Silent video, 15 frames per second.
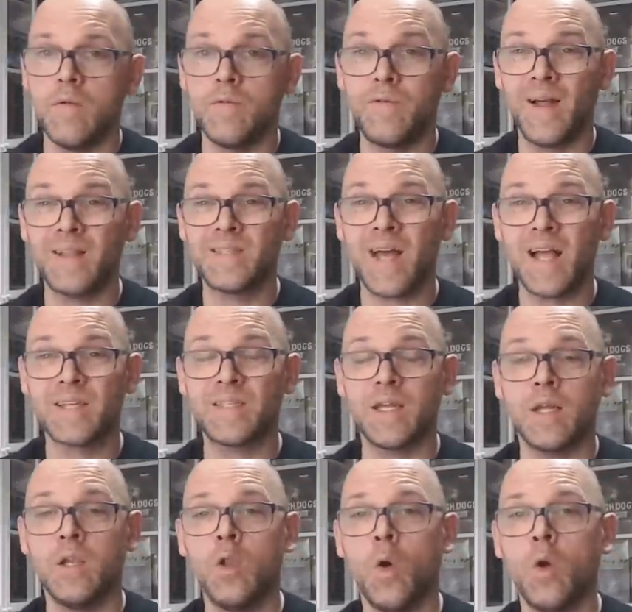
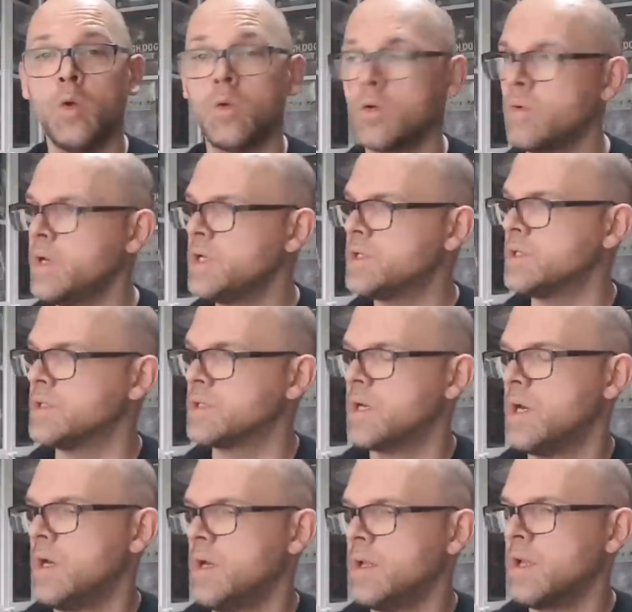fantastic, loyal creatures.
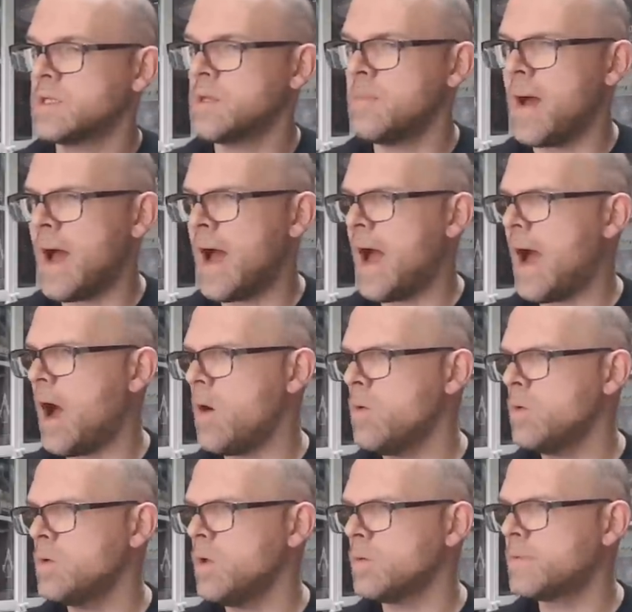Doesn't matter
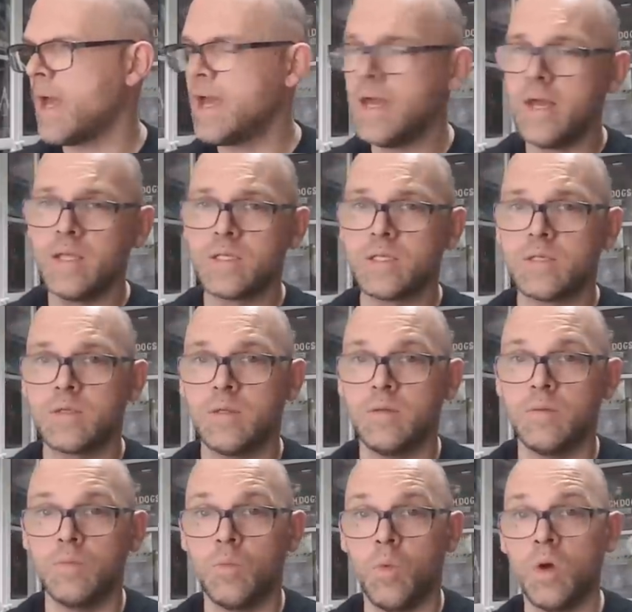how your day is
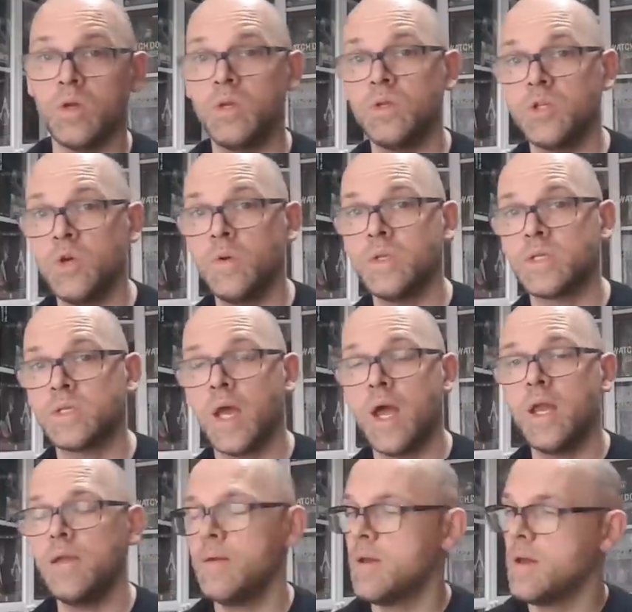and what you do and
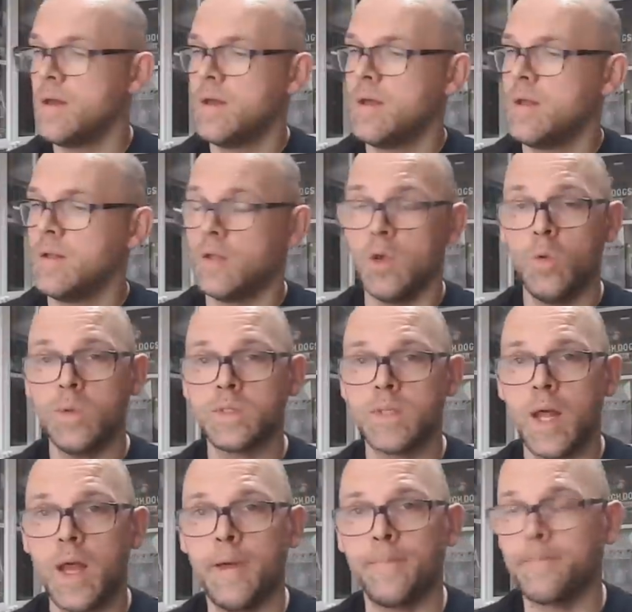say, they're always
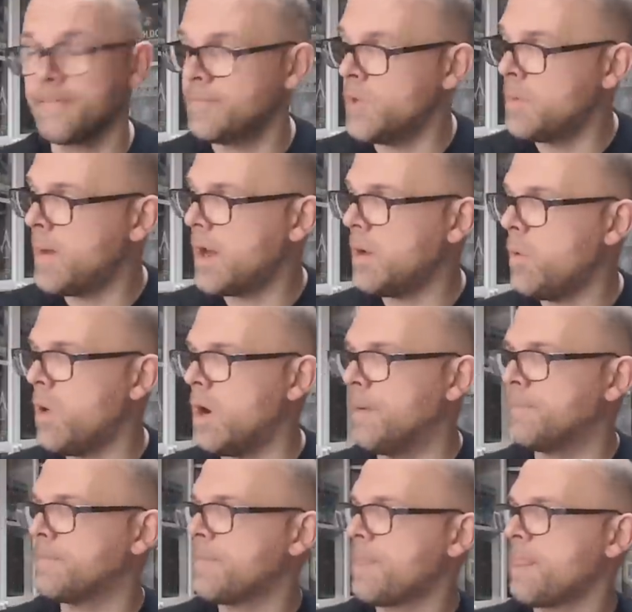there, no matter what.
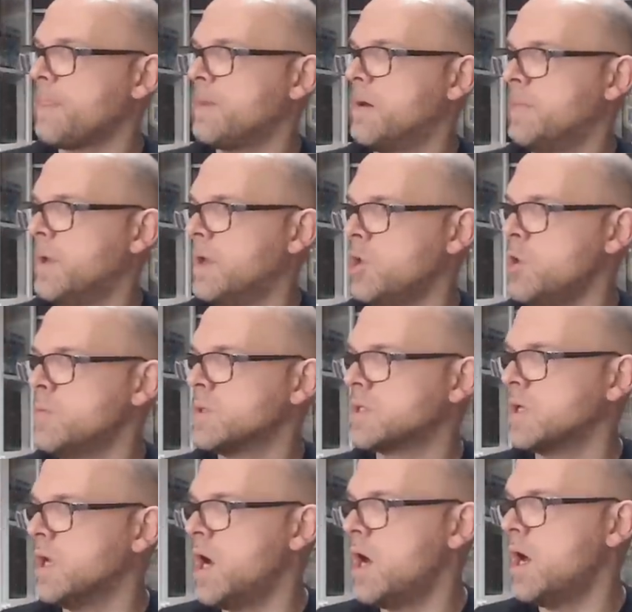I mean, humans
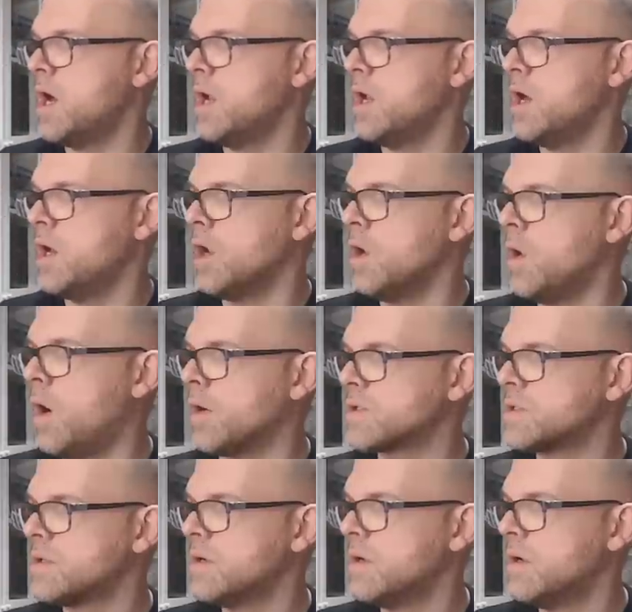can learn a
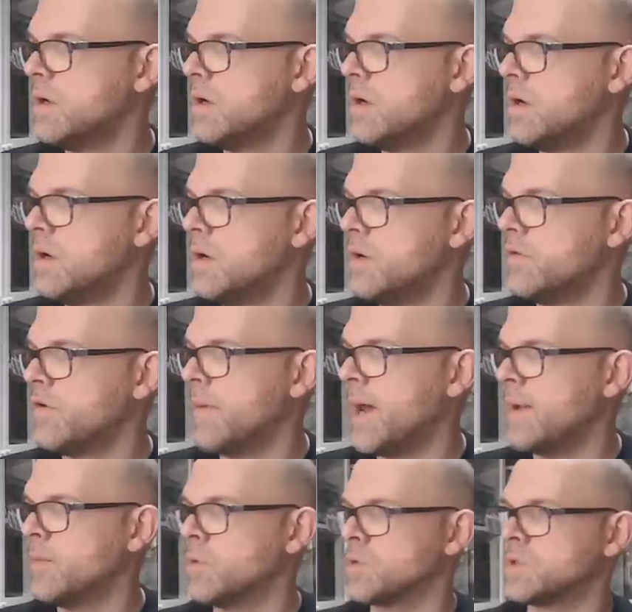lot from
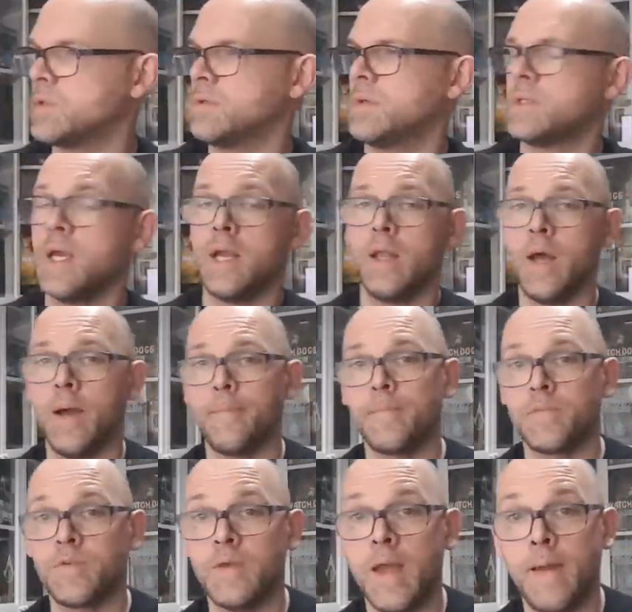animals, I'll tell you that.
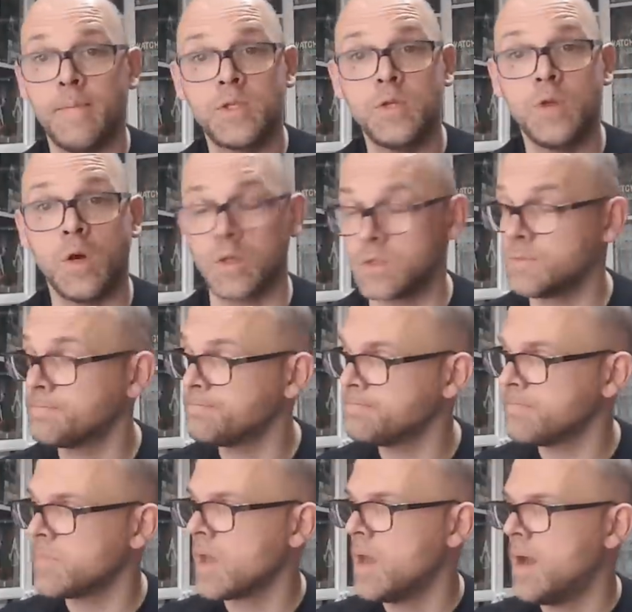So yeah, two dogs.
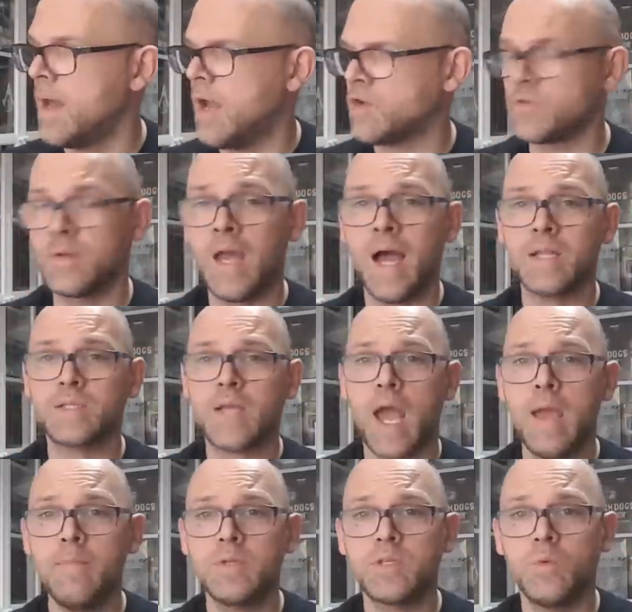Now some cats,
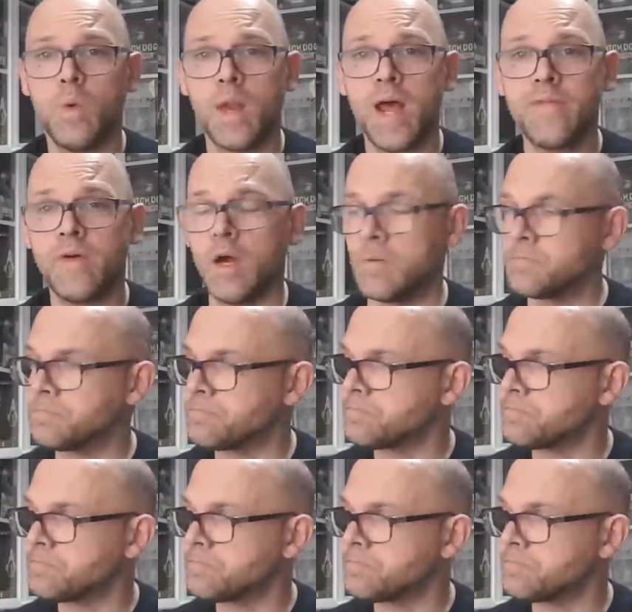games, whatever.